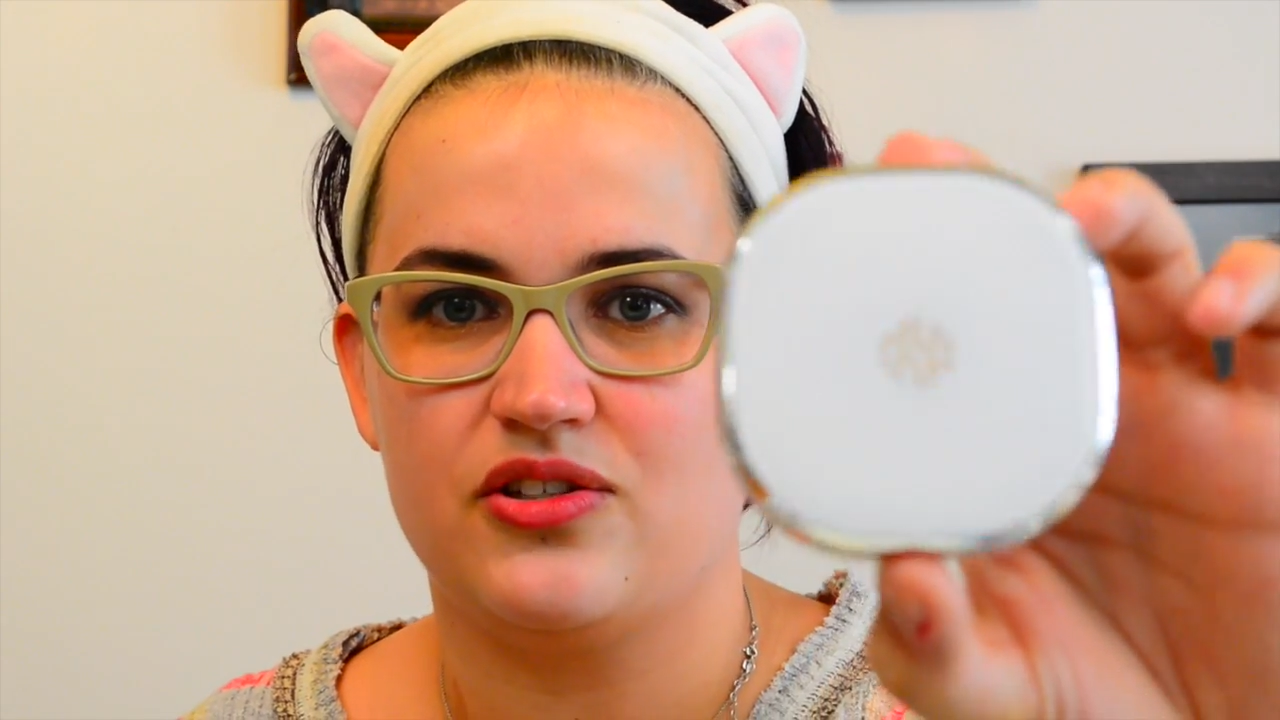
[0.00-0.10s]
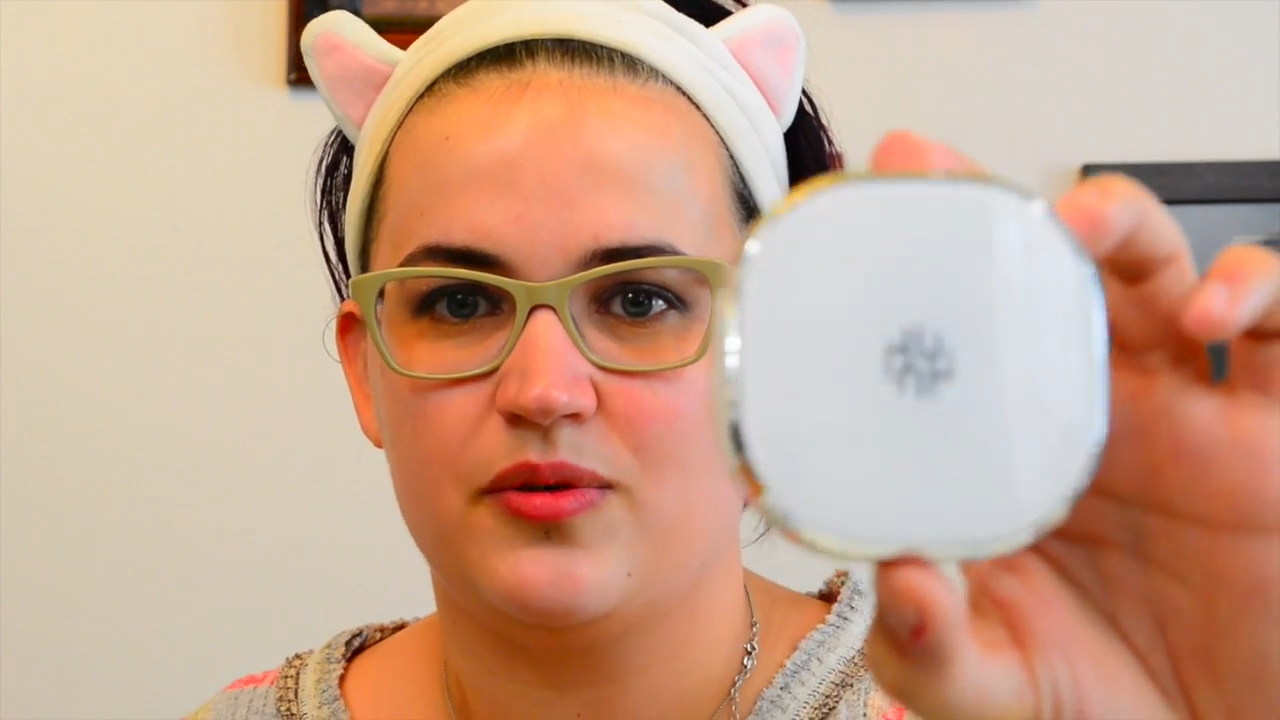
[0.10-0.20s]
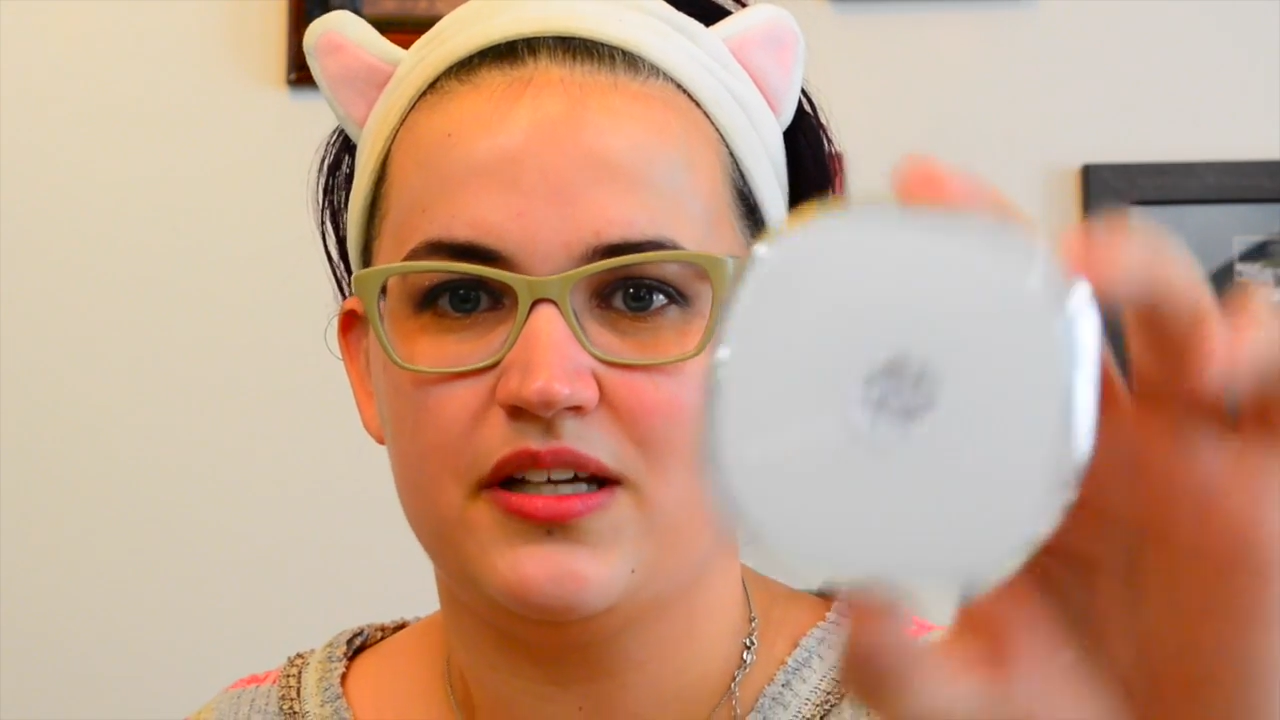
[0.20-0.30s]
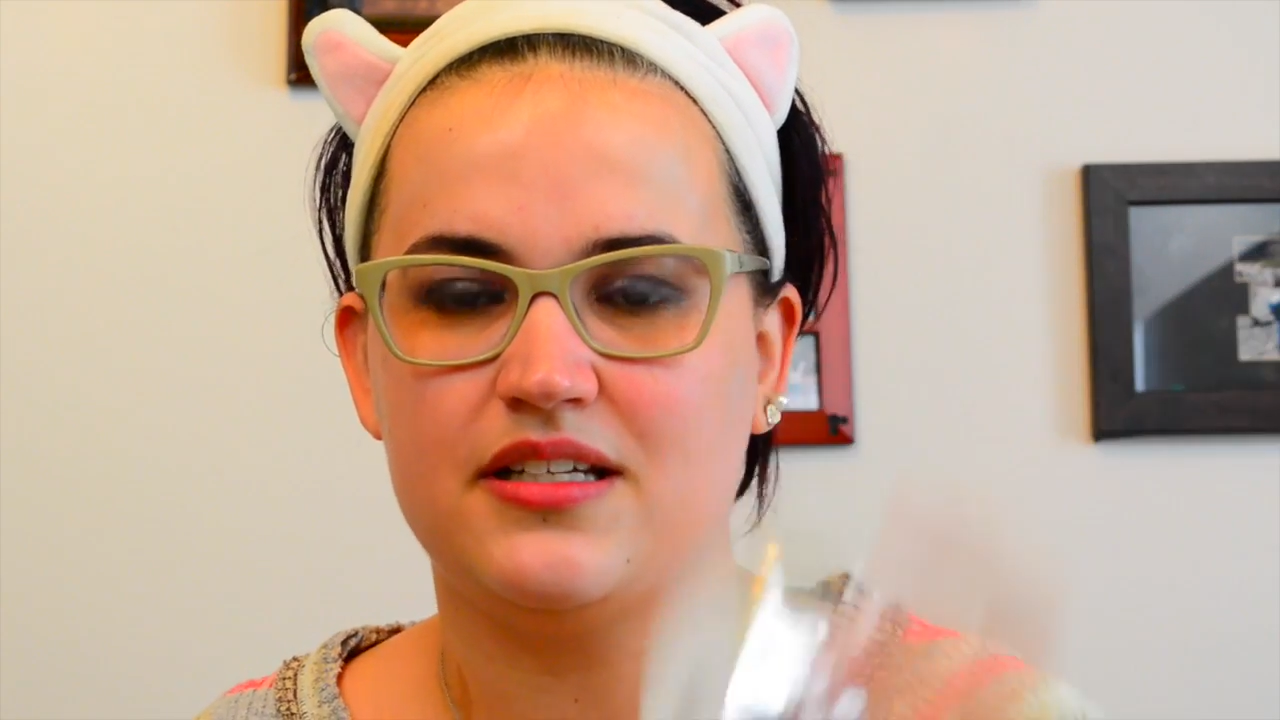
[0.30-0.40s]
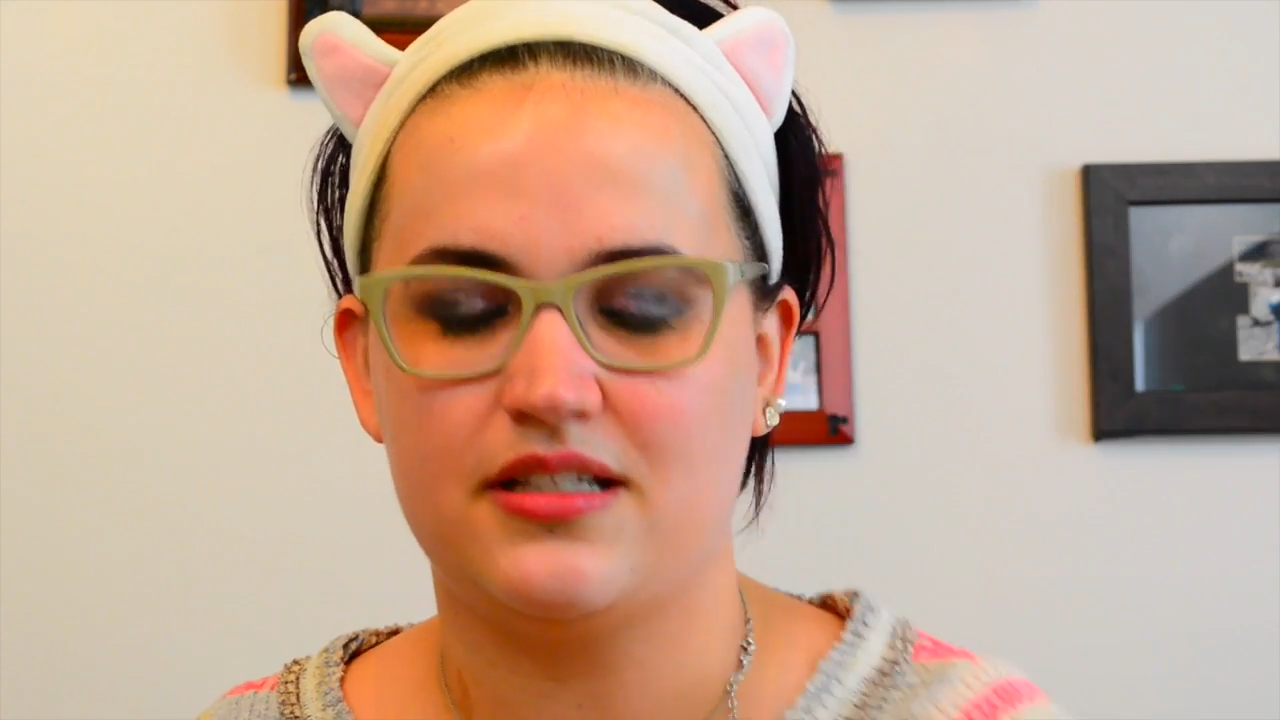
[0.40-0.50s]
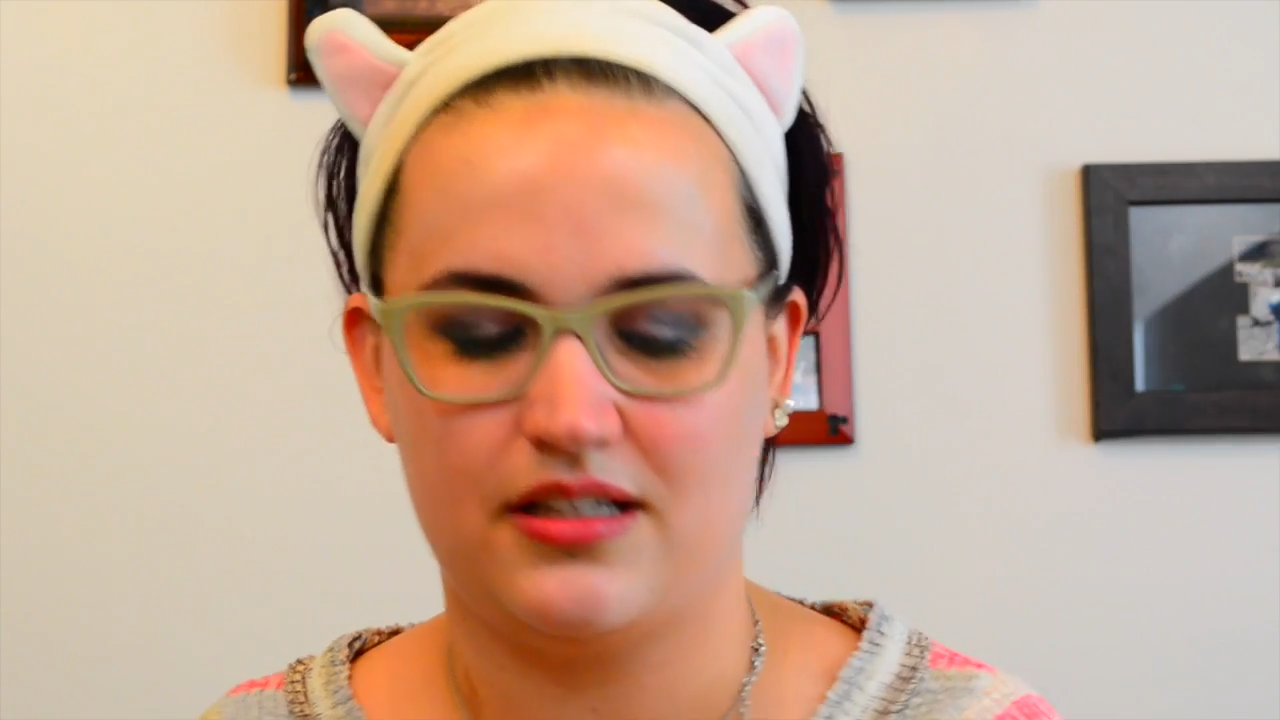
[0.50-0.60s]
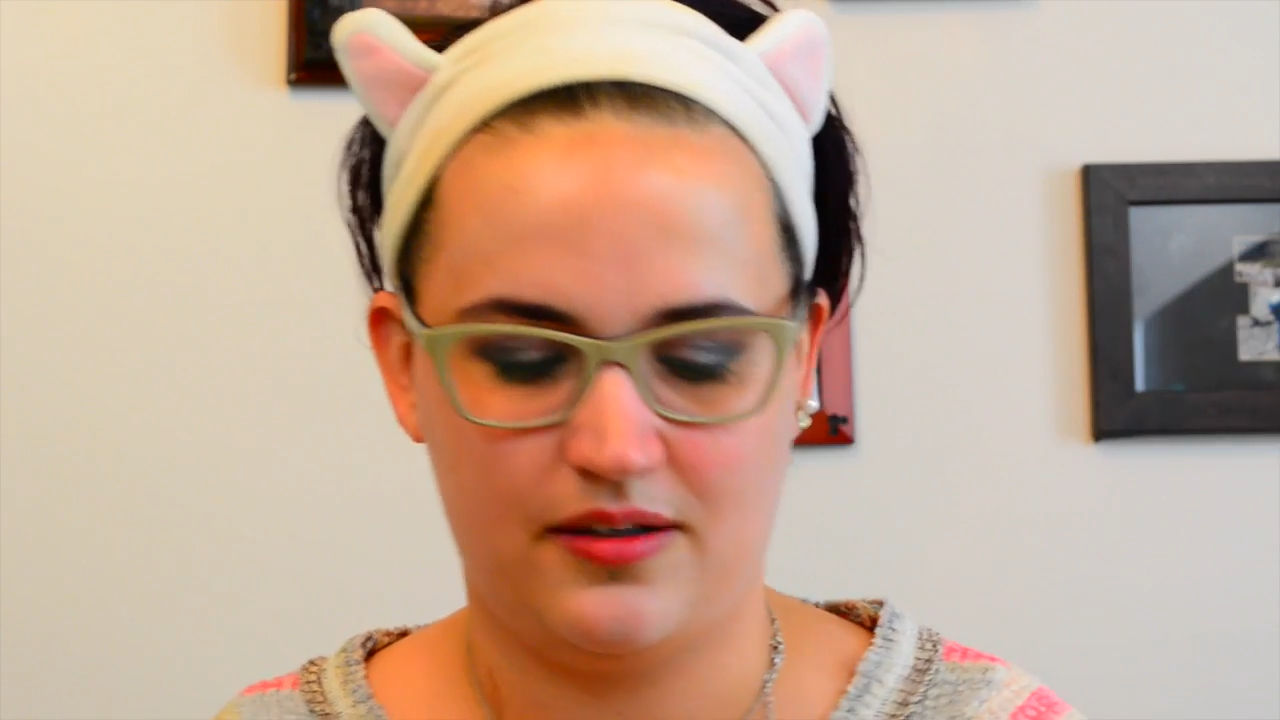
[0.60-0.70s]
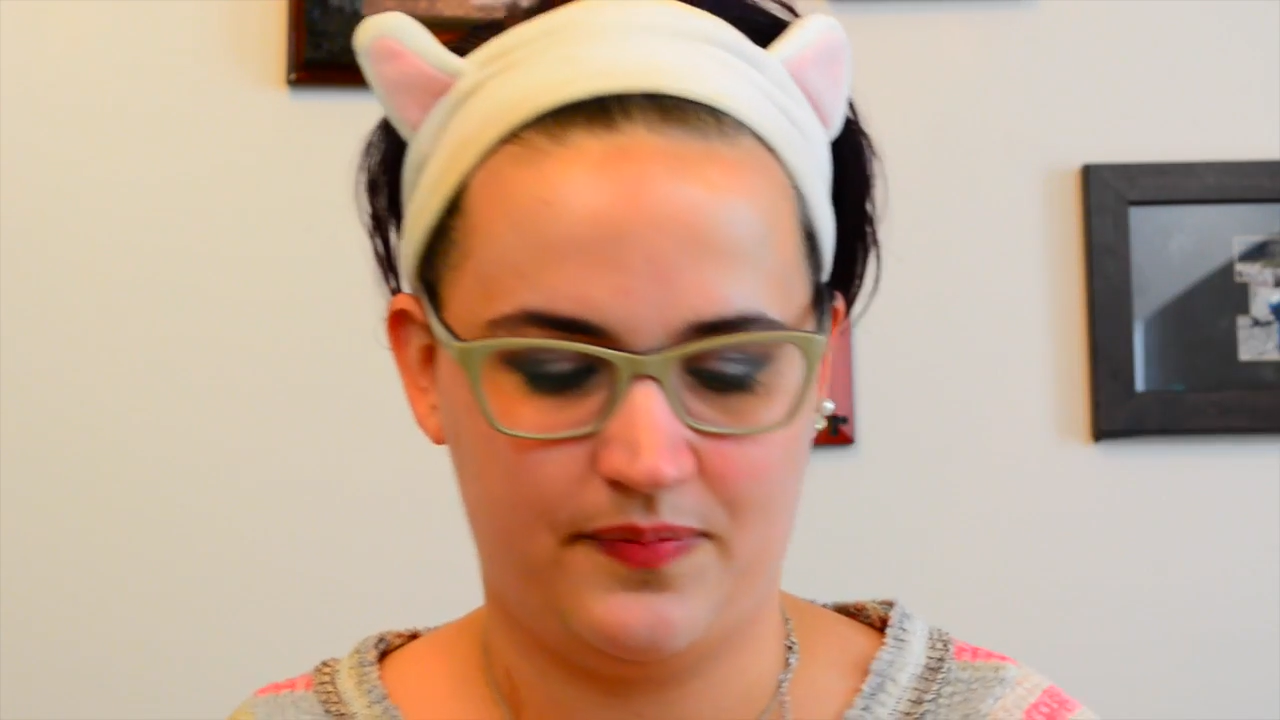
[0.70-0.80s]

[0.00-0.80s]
to it.